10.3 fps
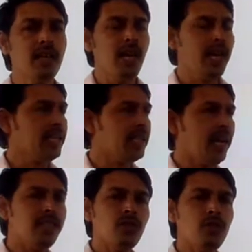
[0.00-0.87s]
Like
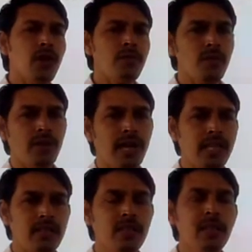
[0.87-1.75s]
that you have to
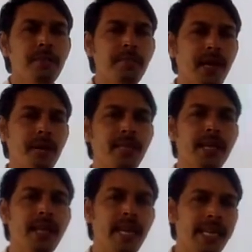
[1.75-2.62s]
write
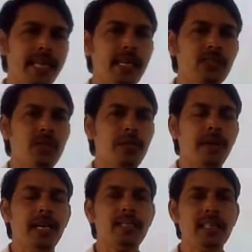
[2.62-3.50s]
primary, agriculture
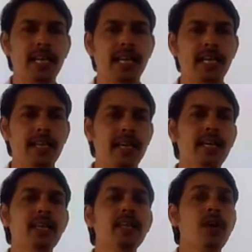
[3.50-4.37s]
based, secondary,